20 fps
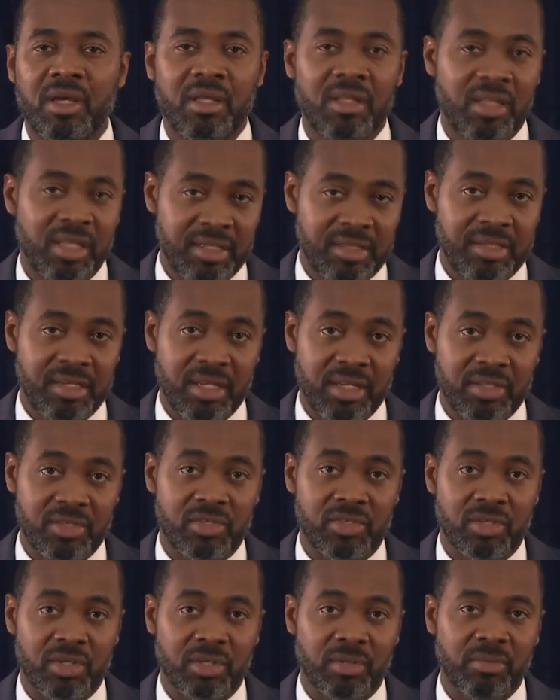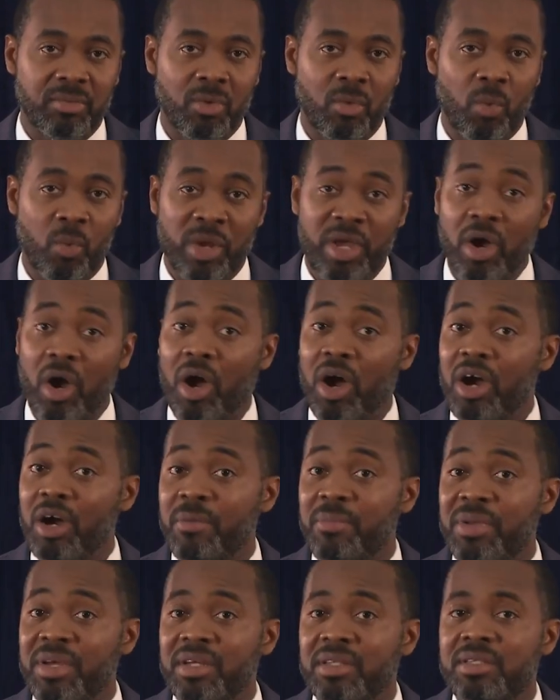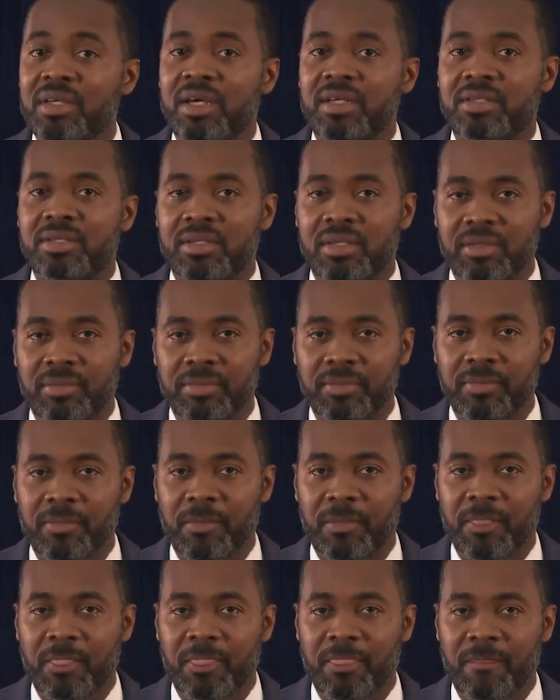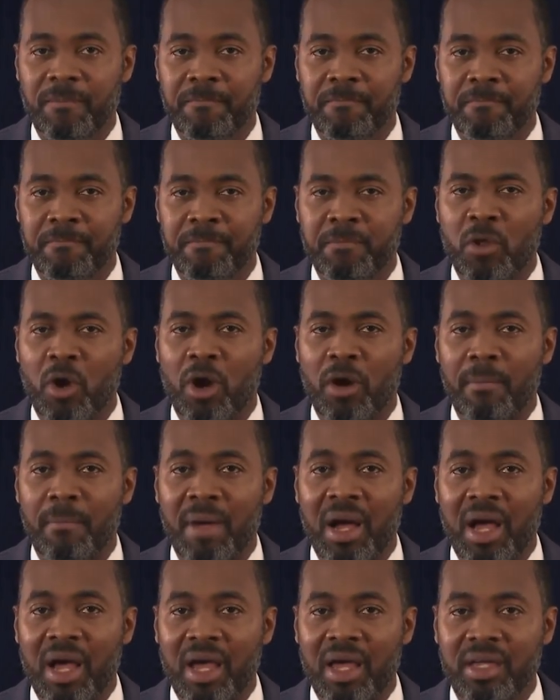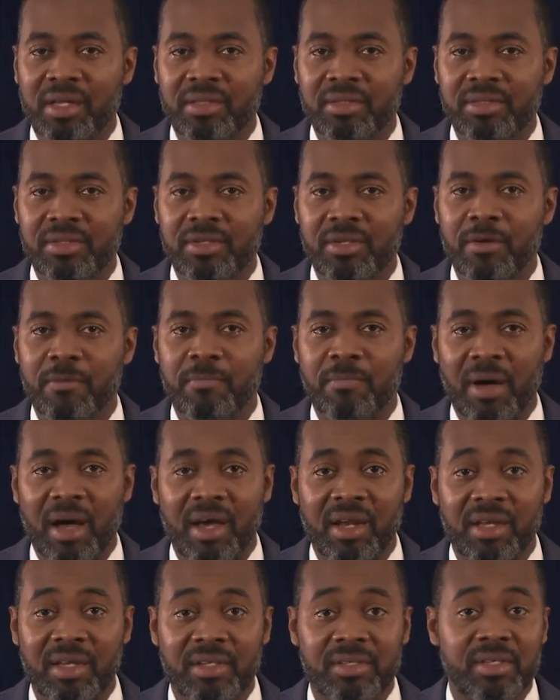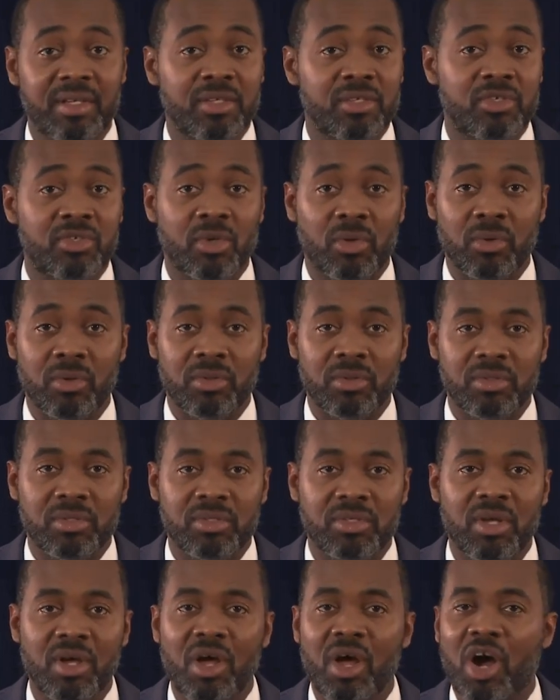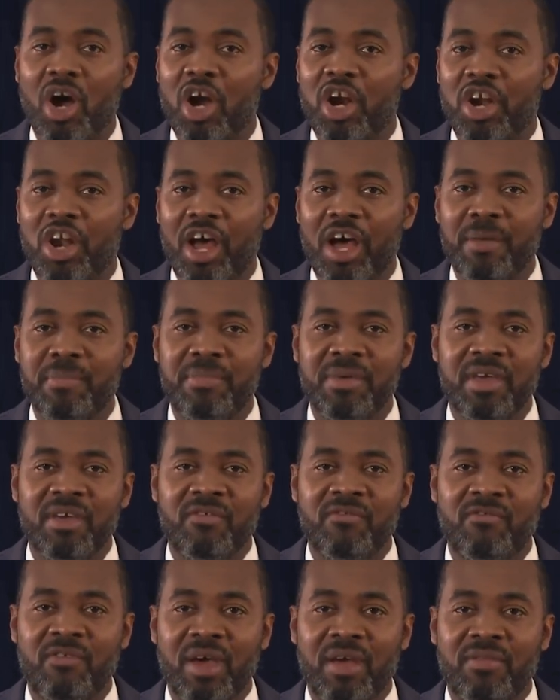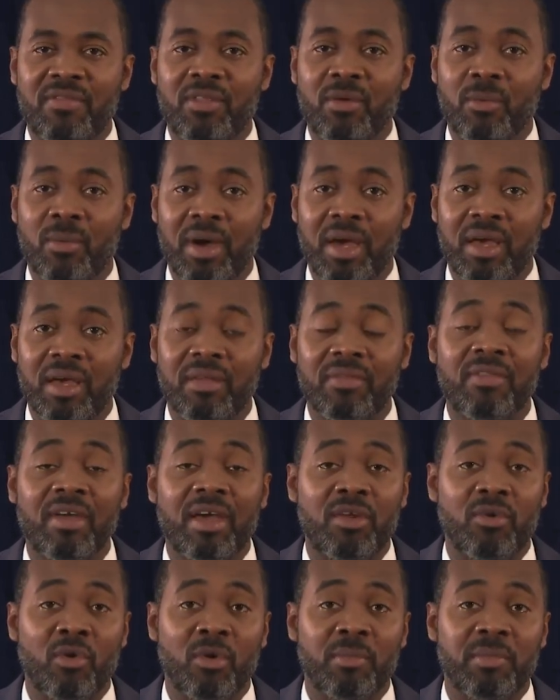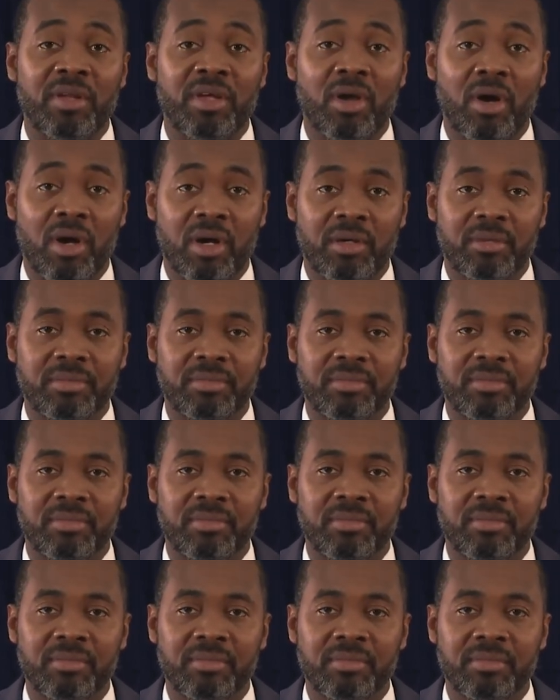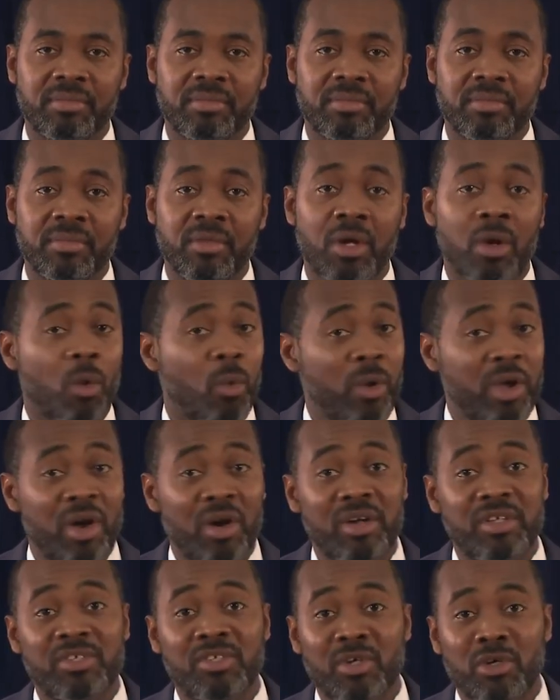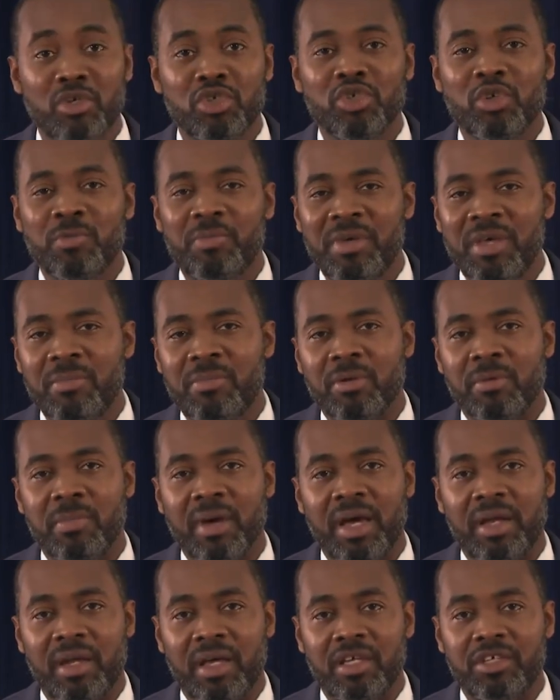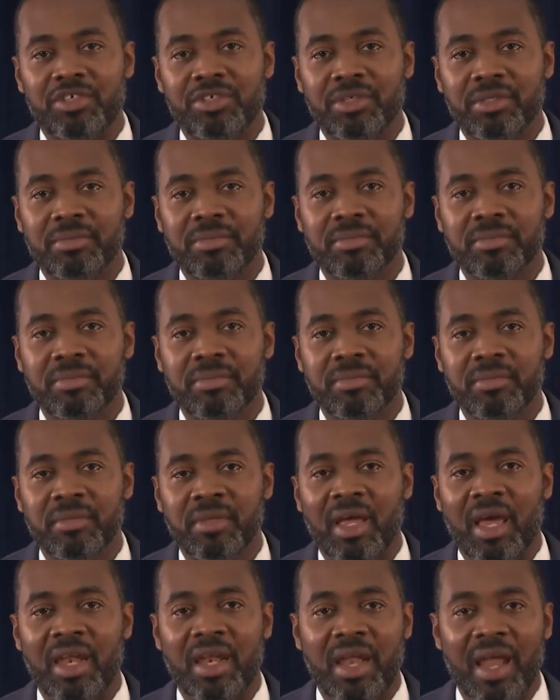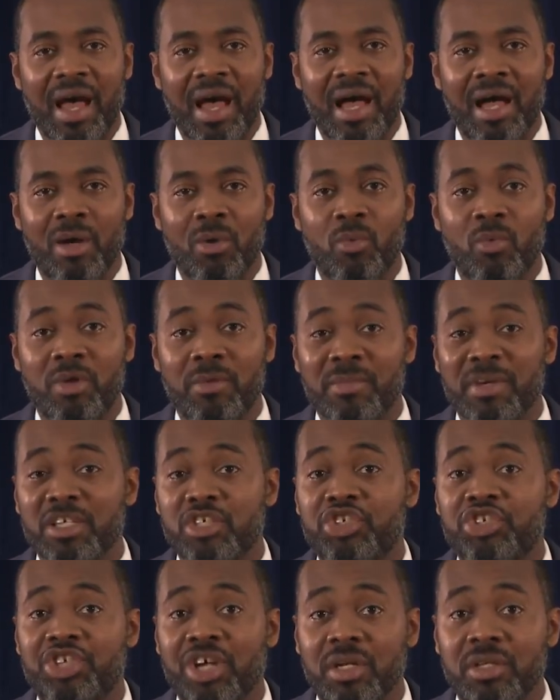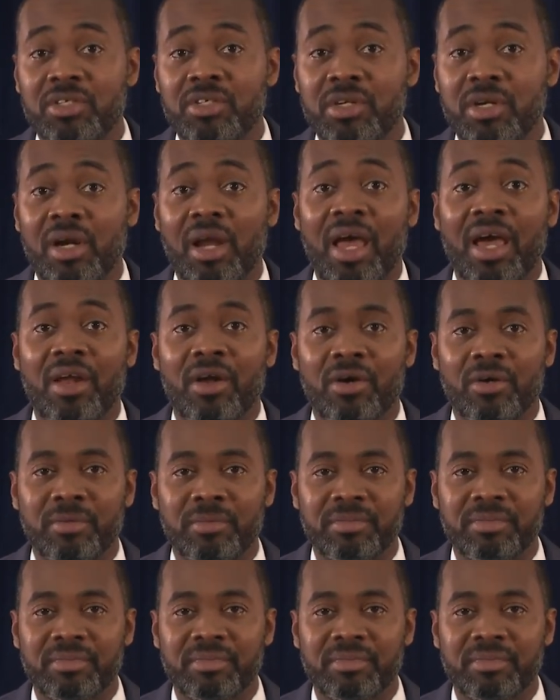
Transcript: This Easter, we are being tested. Our minds, bodies, and souls are not being fed the way they normally are. We are social people by nature, and now we must shelter at home.